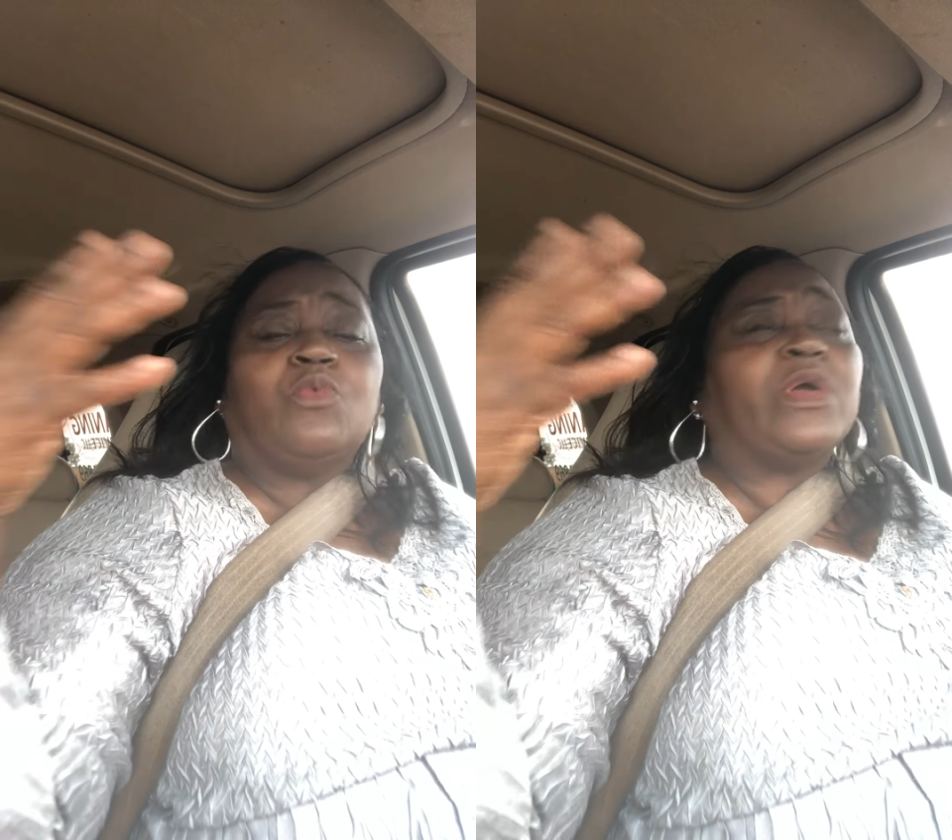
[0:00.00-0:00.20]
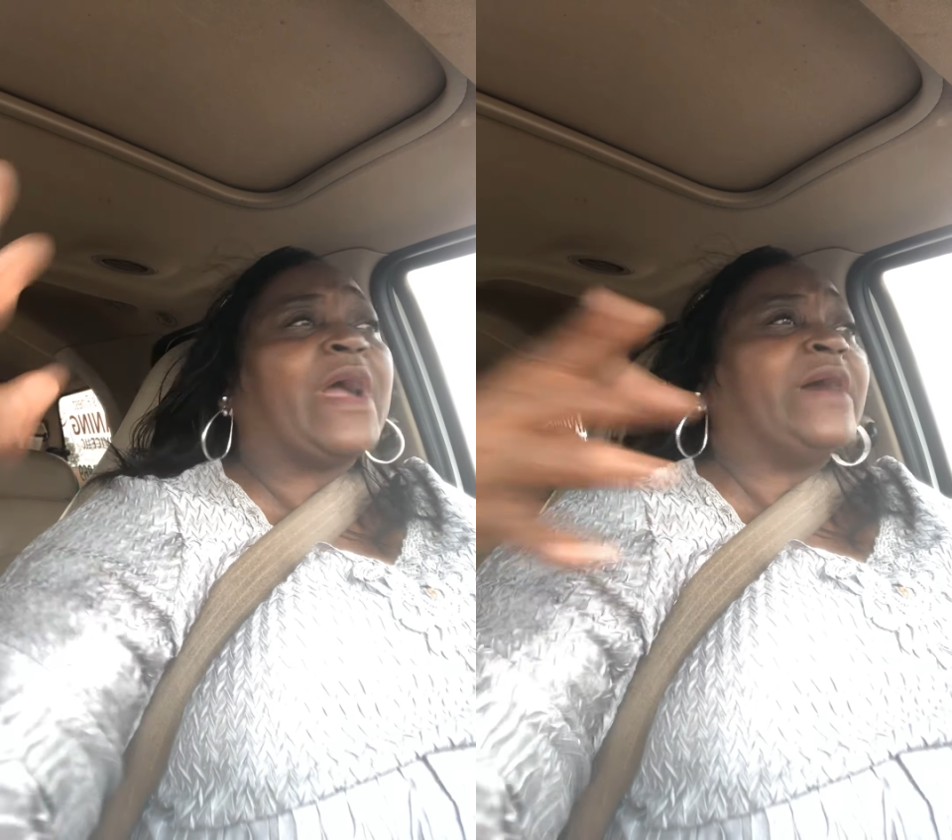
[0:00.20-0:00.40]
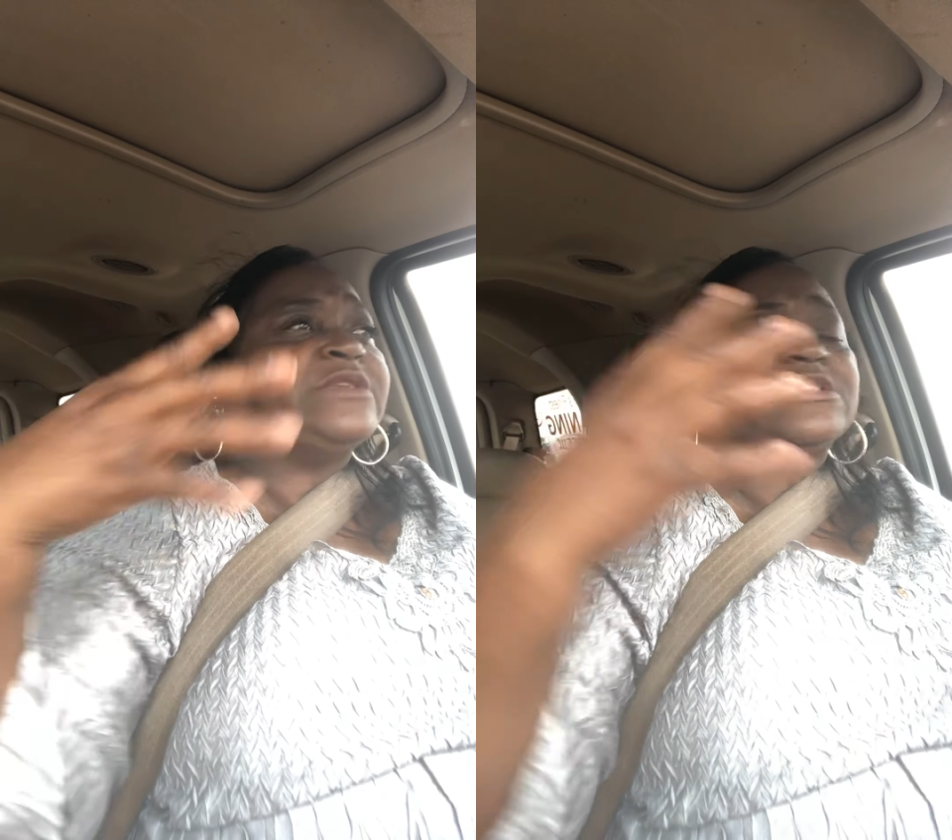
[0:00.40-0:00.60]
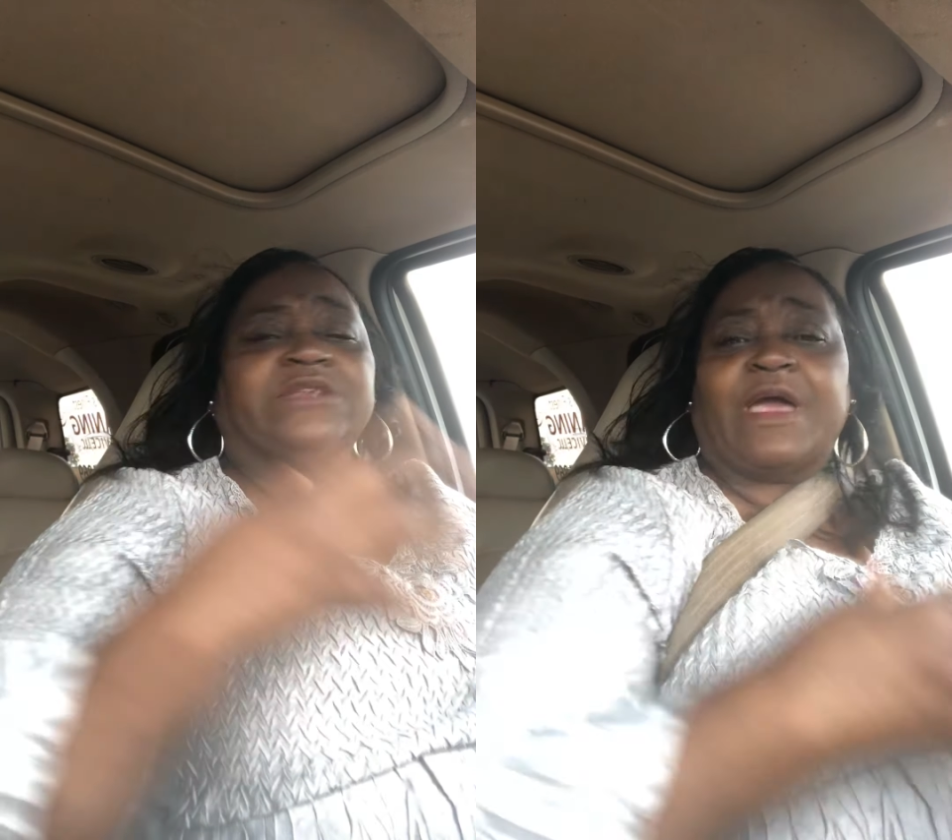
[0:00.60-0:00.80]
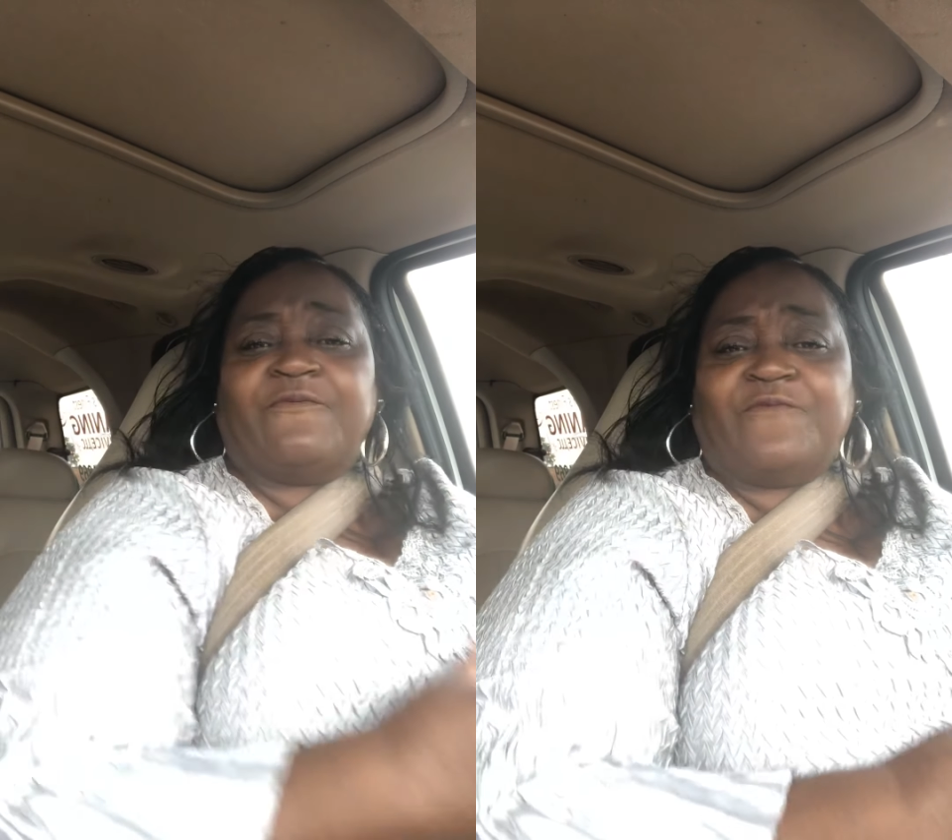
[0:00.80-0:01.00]
We got to
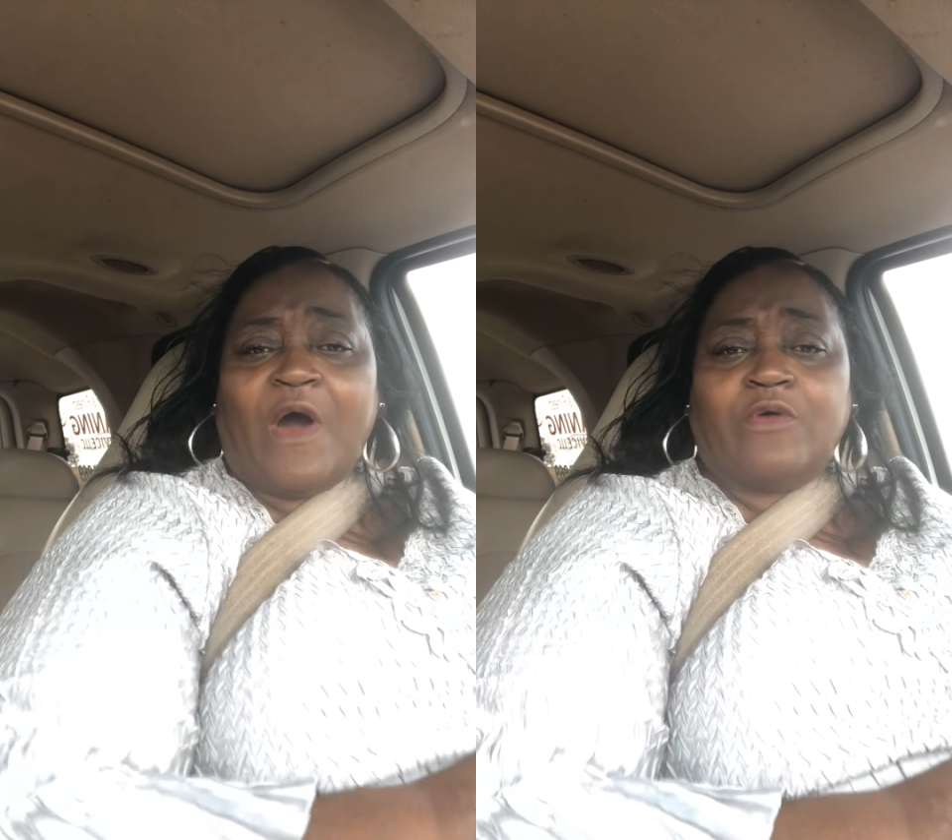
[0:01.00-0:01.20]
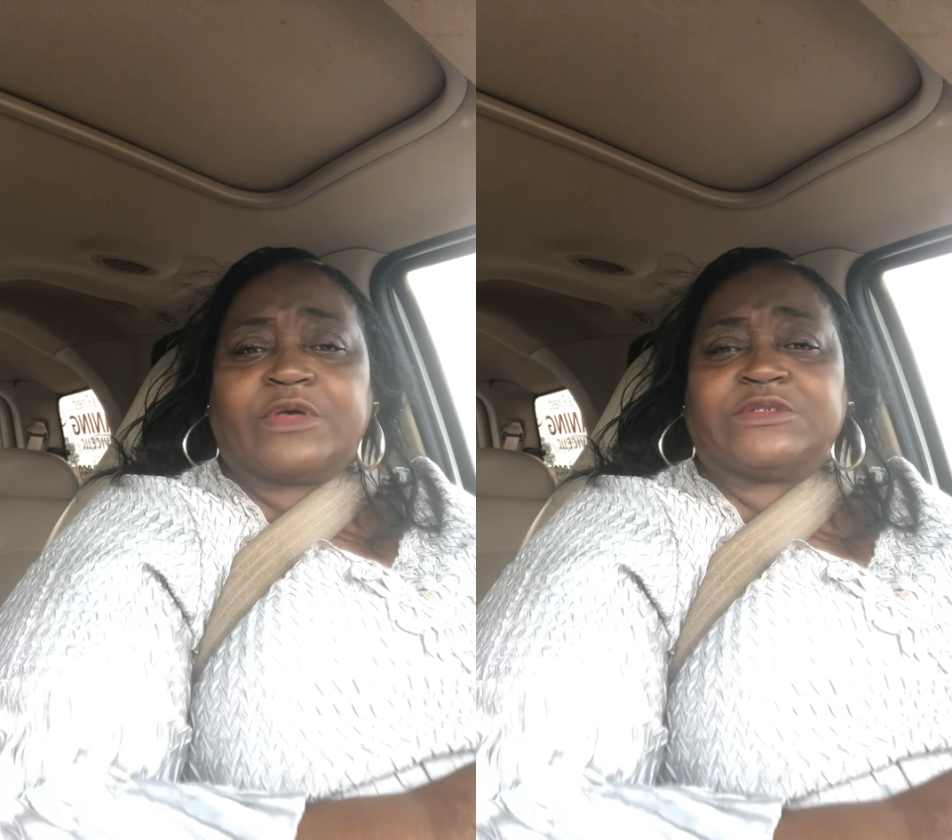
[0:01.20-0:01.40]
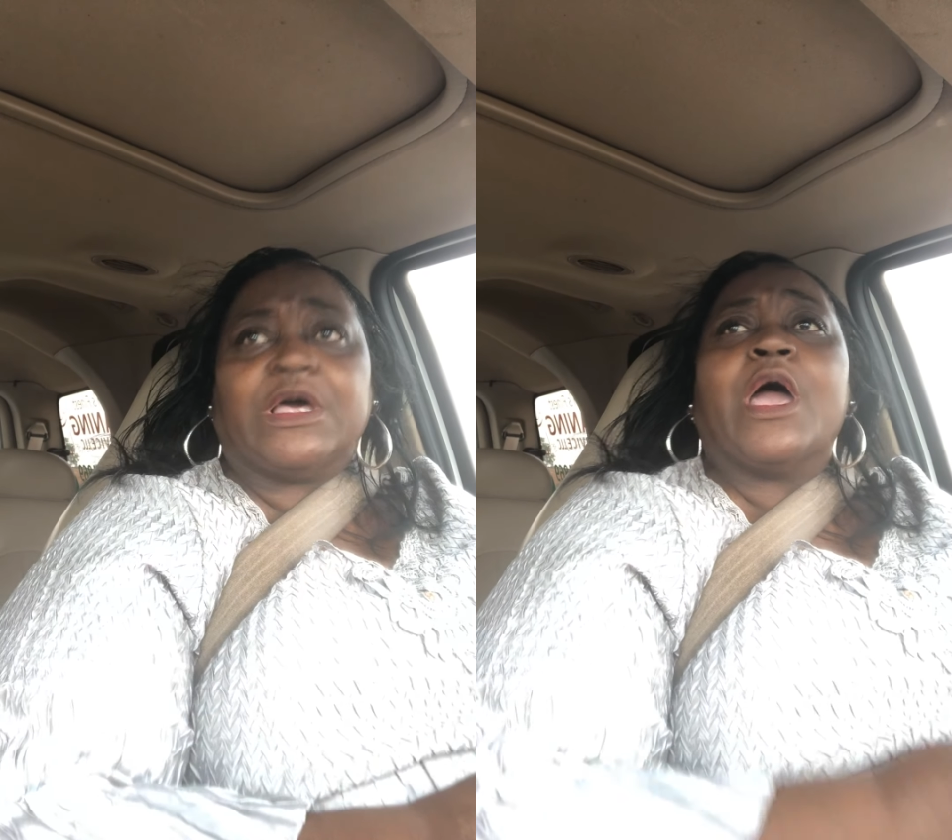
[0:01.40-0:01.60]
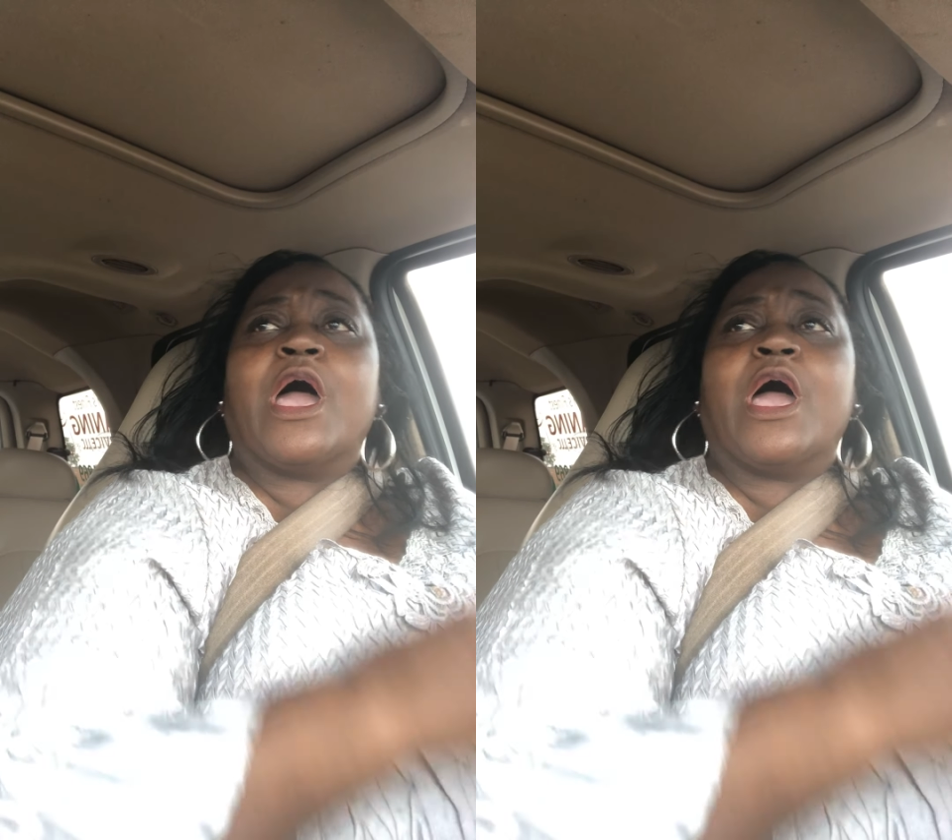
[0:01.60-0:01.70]
stay focused.